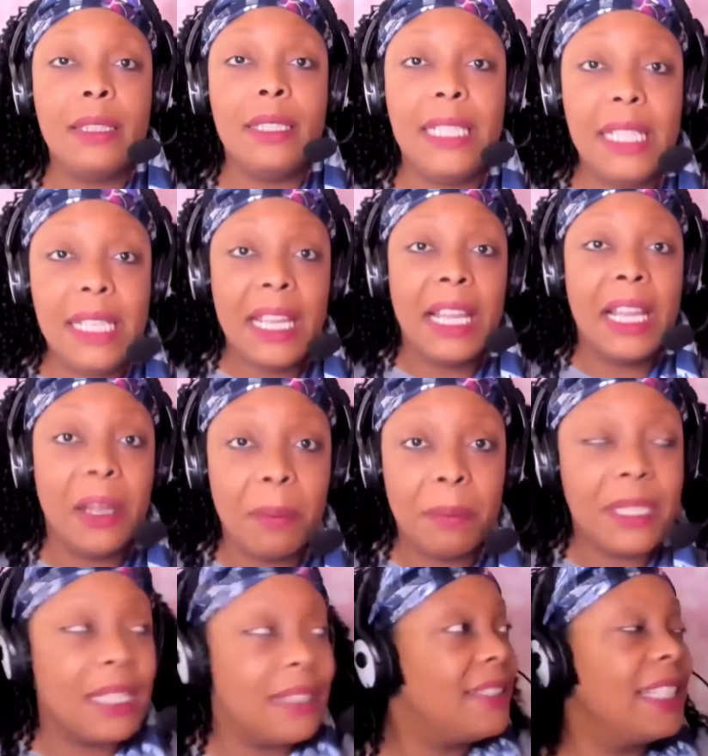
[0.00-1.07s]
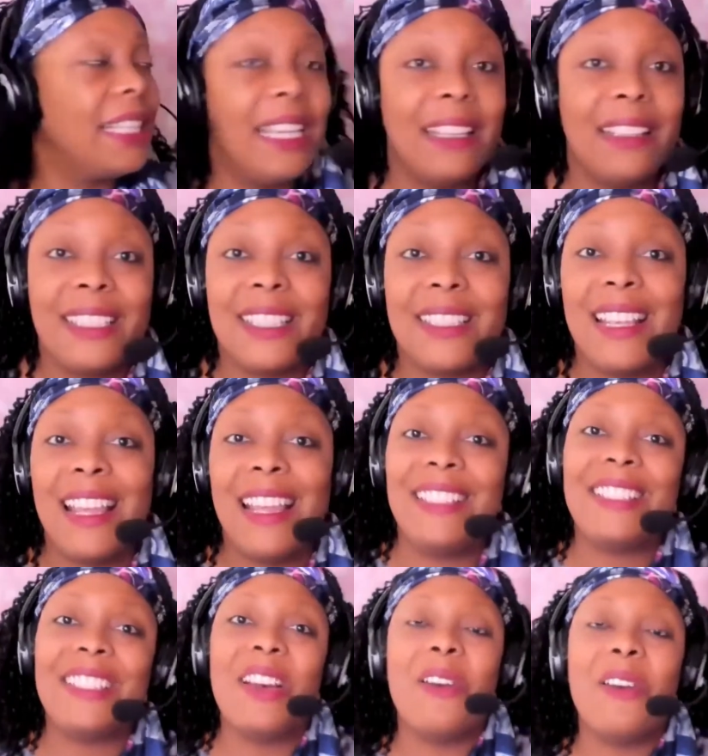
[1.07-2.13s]
DMs, as the kids say.
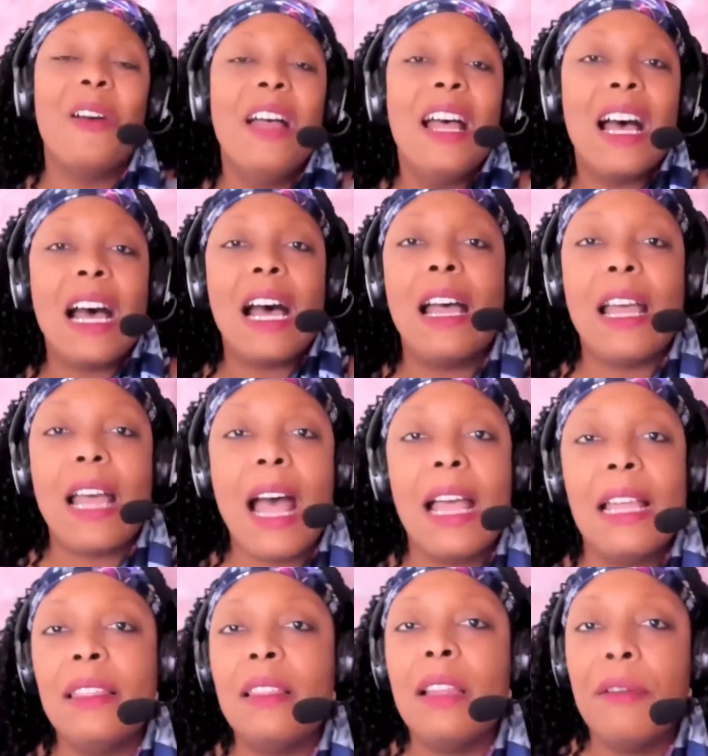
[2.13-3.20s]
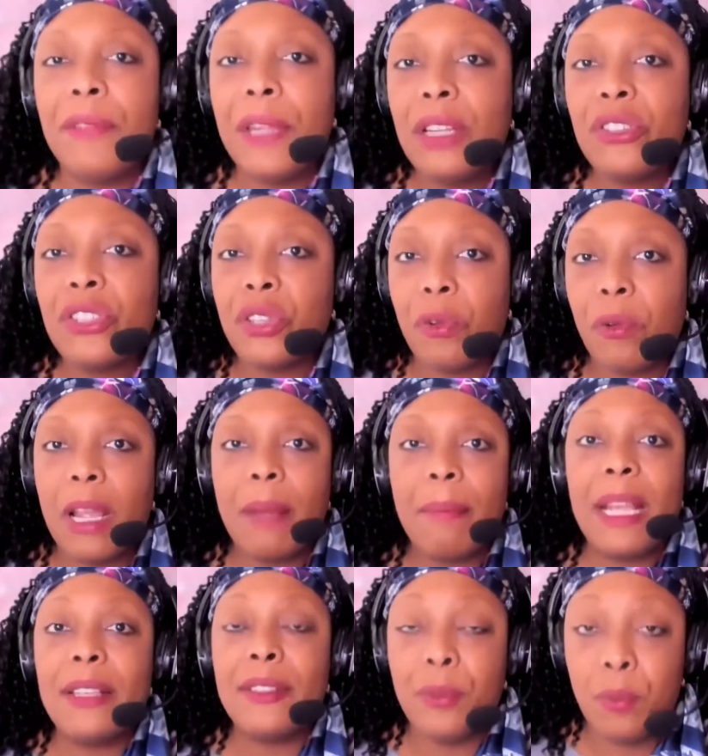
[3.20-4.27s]
So I love Instagram
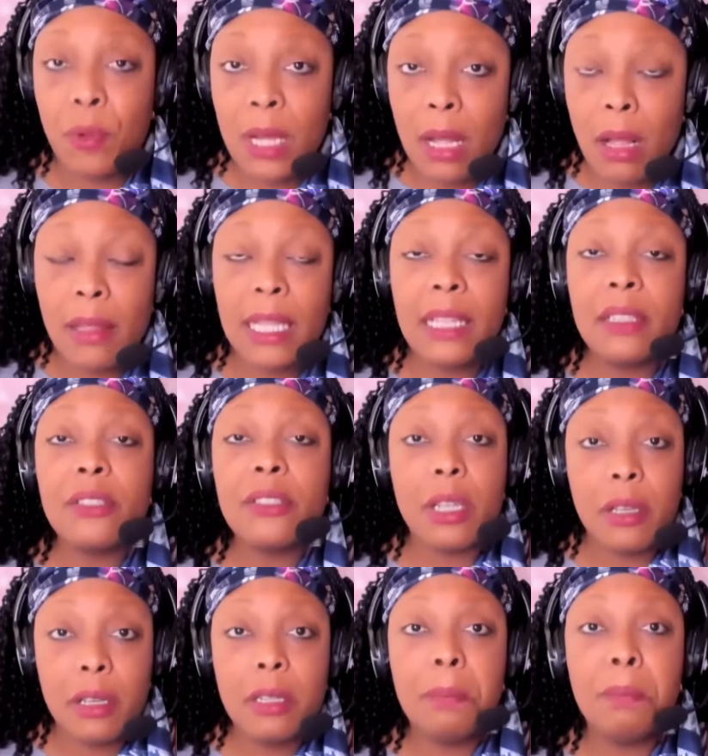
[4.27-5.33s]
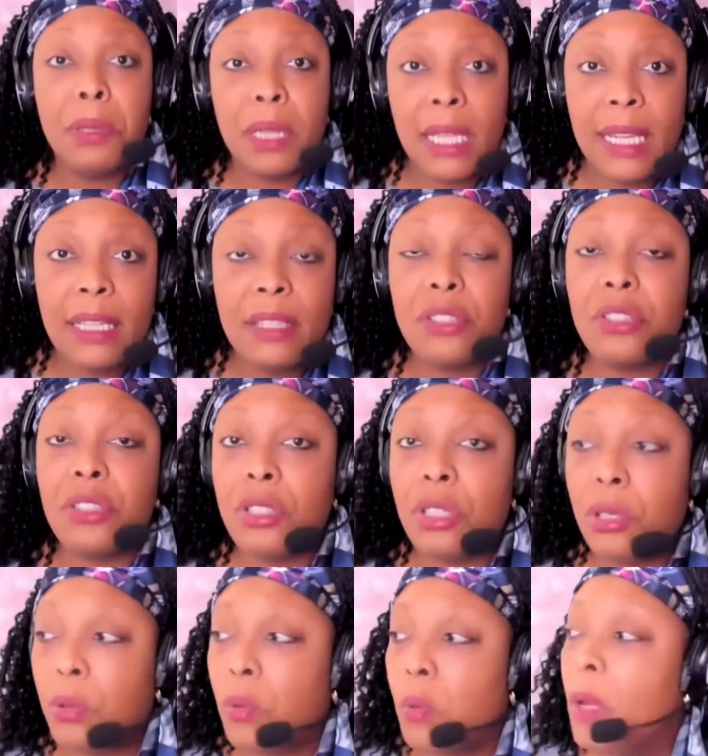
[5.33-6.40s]
as well. And it's a good place
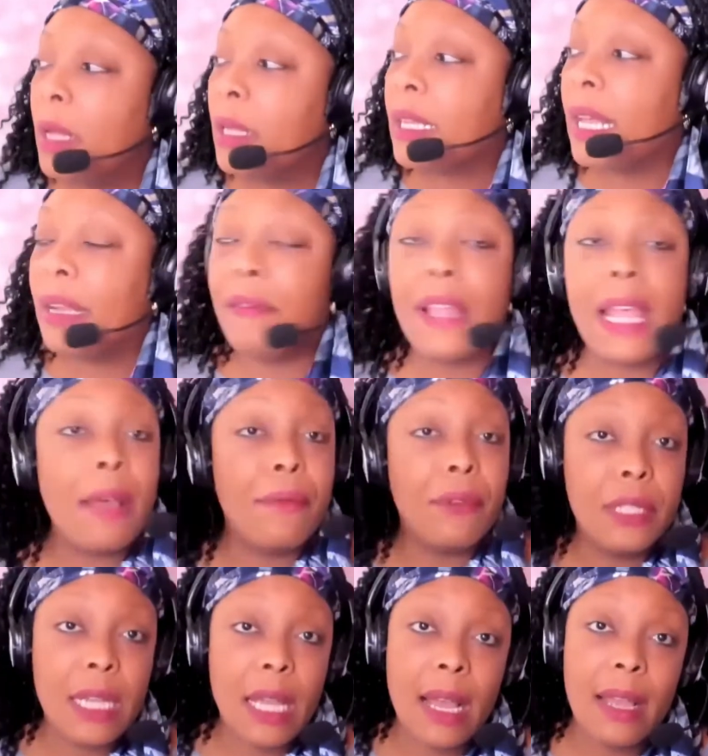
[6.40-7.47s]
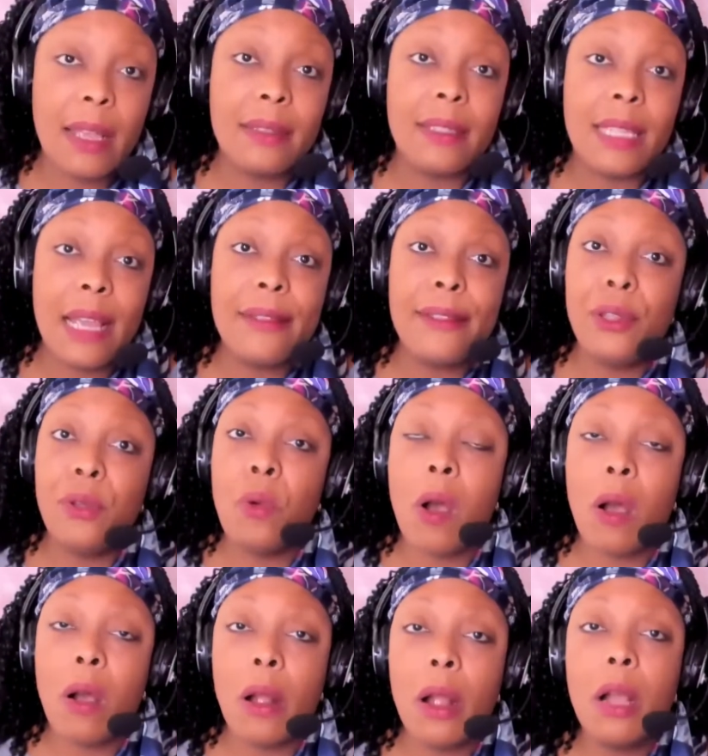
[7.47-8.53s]
to kind of advertise that you
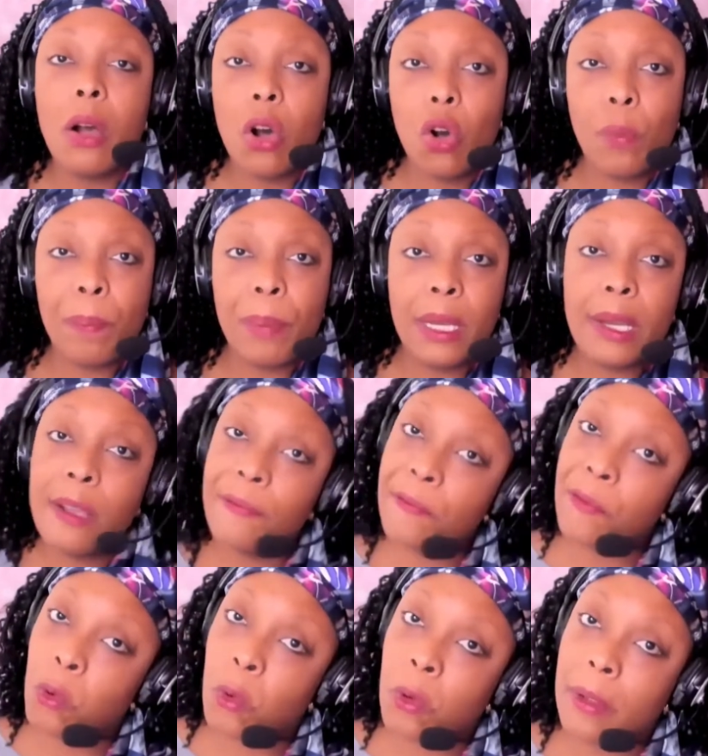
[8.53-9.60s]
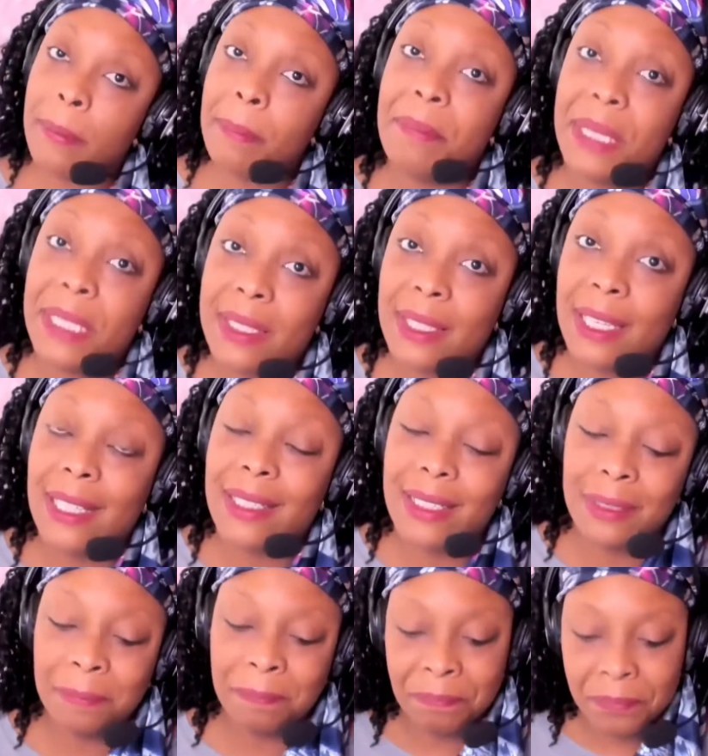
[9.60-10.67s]
are open for business.